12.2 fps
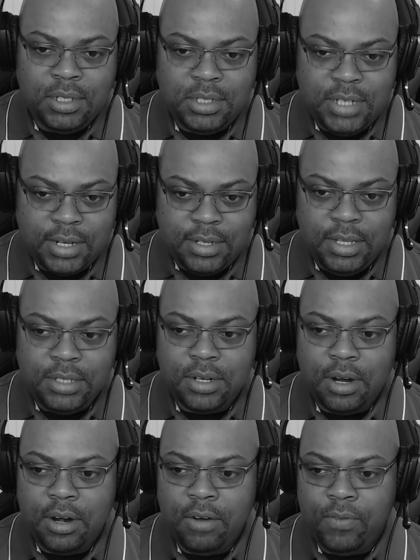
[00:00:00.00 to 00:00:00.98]
The techniques
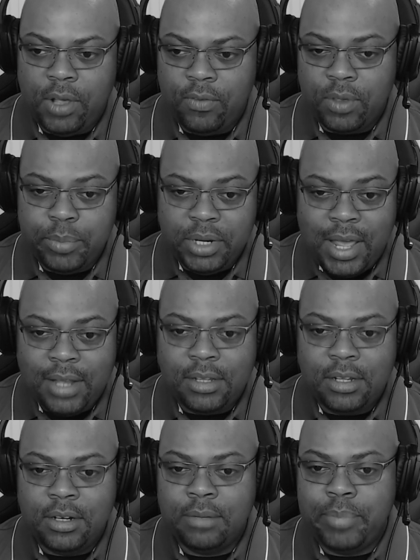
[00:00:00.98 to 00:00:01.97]
are evolving, but at
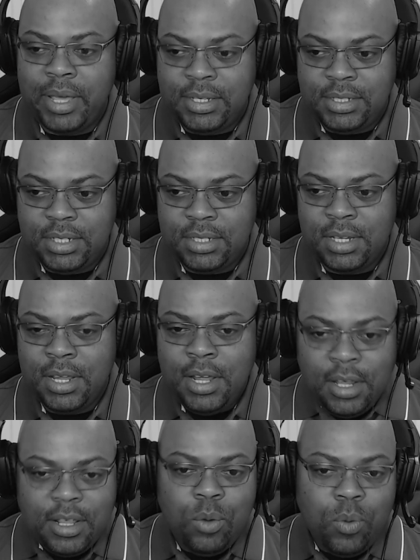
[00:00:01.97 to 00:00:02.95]
their basis,
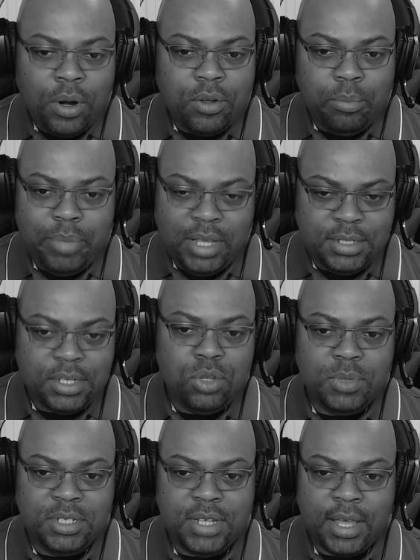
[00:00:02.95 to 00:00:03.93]
they work on basic
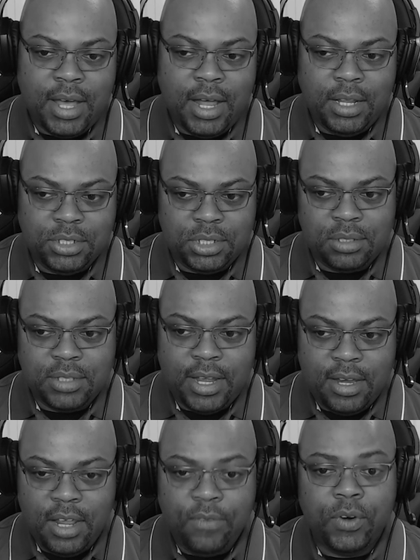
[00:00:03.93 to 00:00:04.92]
human psychology,
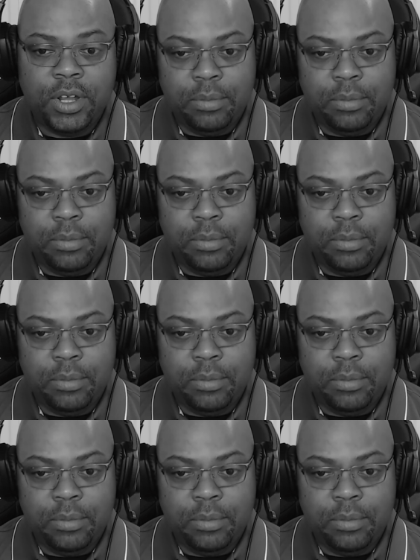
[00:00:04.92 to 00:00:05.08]
that need for